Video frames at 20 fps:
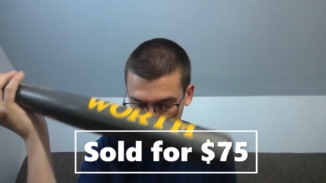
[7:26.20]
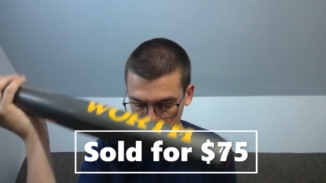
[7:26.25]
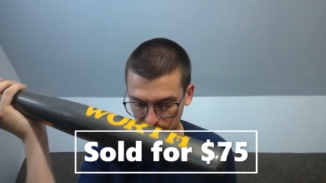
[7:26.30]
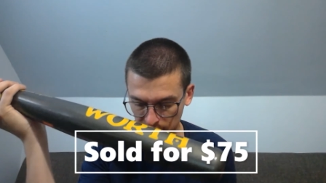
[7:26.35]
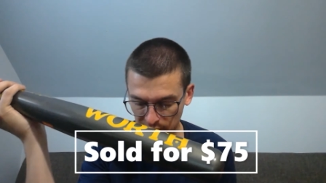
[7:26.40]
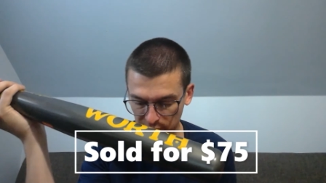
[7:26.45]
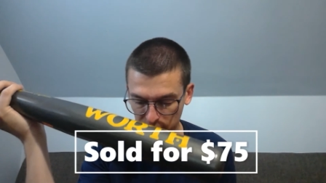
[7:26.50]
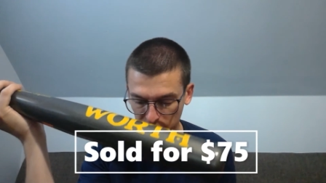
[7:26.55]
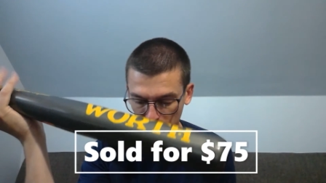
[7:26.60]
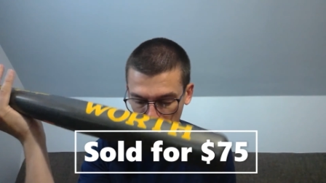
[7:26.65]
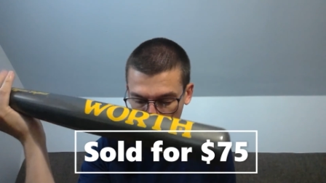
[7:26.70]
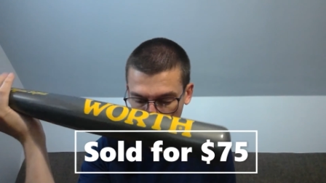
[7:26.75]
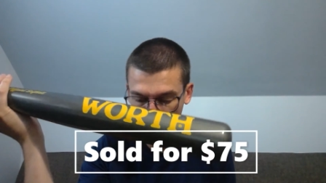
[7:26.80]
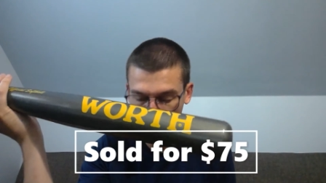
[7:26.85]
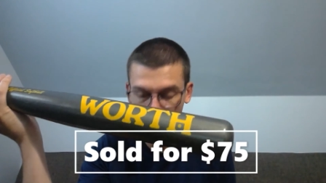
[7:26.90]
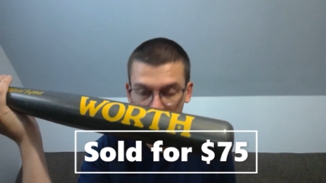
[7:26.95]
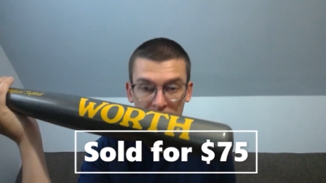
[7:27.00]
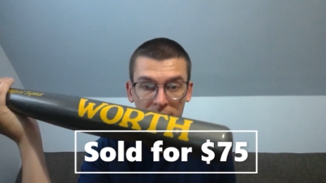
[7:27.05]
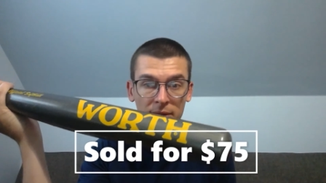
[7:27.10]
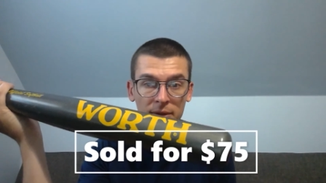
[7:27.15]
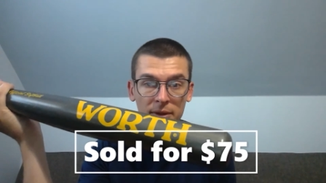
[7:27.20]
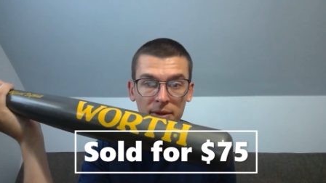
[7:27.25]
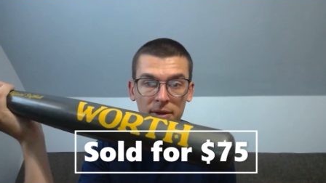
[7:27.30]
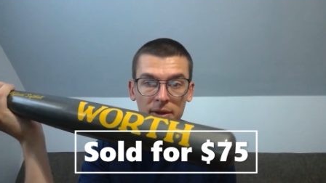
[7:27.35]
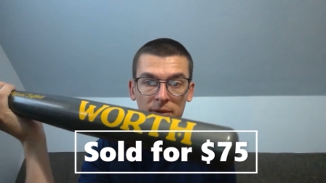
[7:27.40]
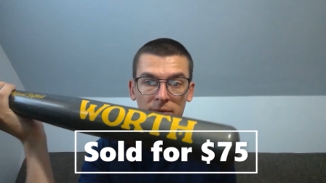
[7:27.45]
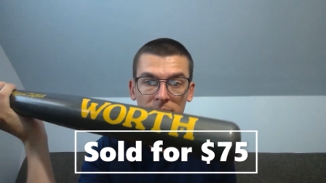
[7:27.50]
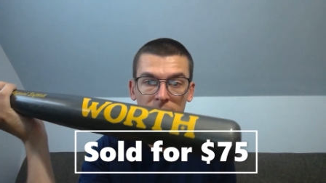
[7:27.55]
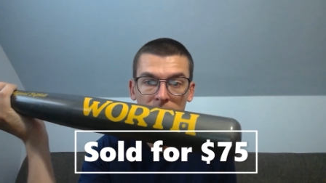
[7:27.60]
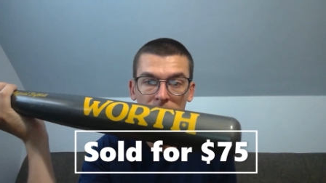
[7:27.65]
softball bat,
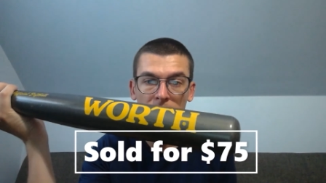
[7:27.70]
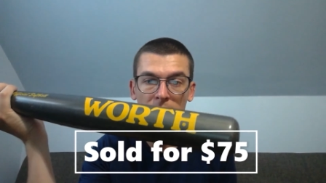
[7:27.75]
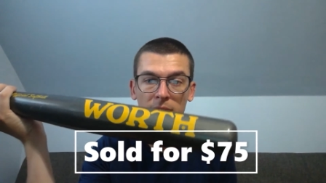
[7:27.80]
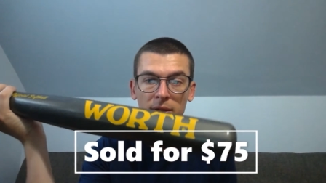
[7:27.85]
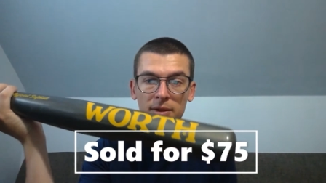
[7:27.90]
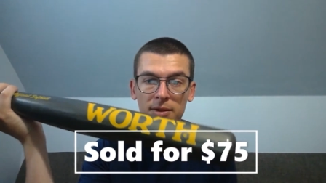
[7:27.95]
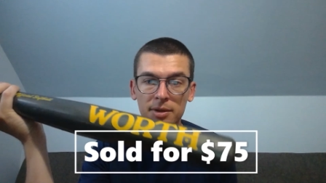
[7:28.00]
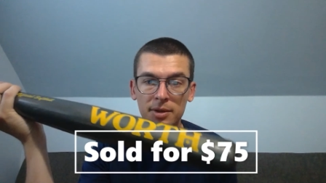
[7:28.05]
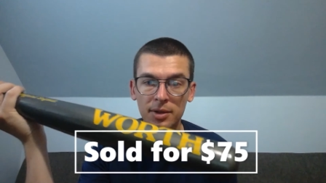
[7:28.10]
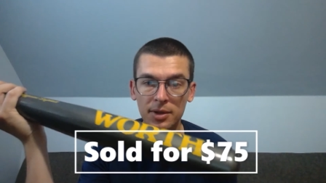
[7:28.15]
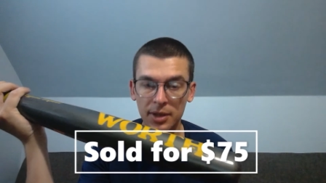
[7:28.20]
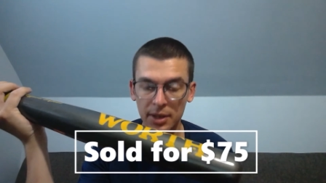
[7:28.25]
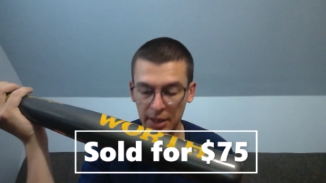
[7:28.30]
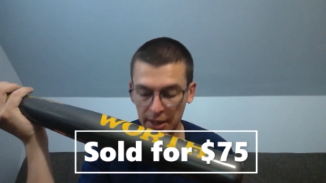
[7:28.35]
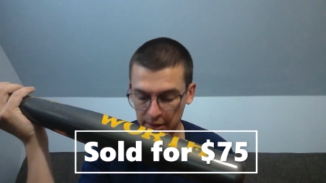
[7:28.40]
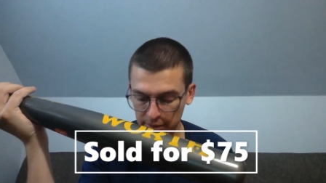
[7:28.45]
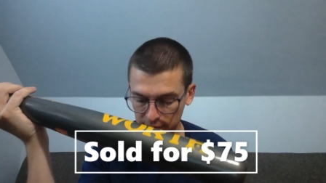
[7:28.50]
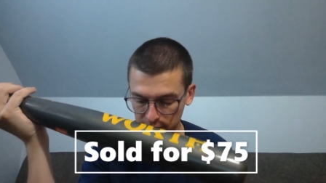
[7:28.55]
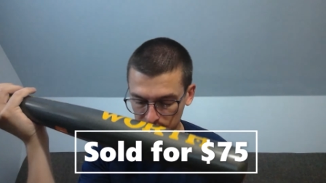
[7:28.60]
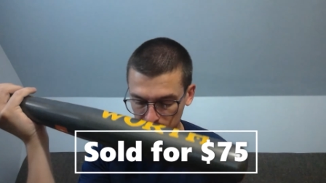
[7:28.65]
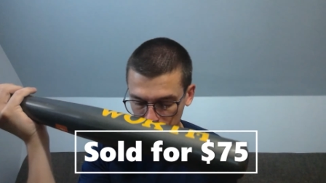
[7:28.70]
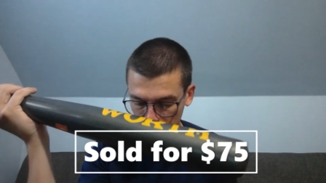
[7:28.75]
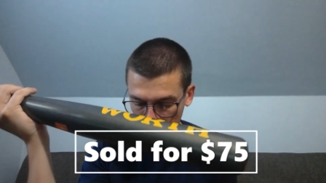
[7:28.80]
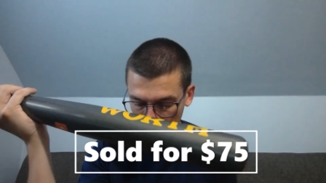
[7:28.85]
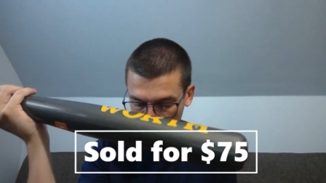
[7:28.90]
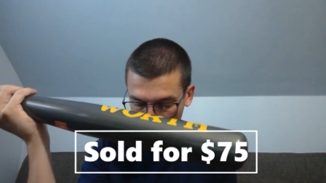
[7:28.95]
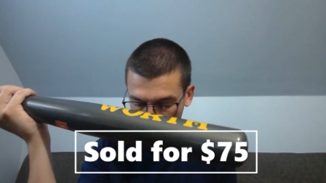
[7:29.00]
thirty-four inch, thirty ounce.